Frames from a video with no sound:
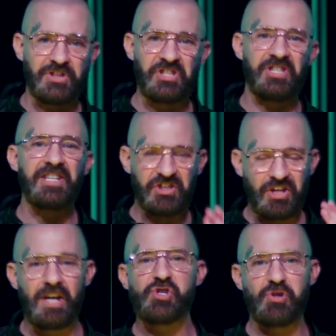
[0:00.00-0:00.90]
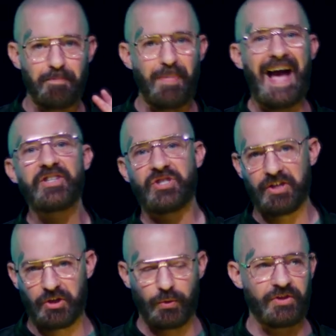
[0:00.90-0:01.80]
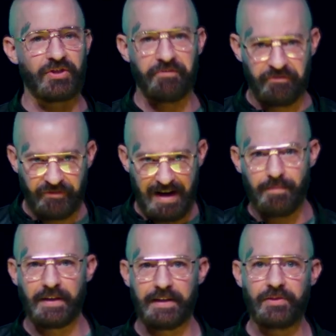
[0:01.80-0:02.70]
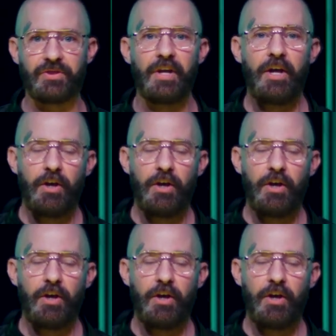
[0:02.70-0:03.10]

600 bicycles to families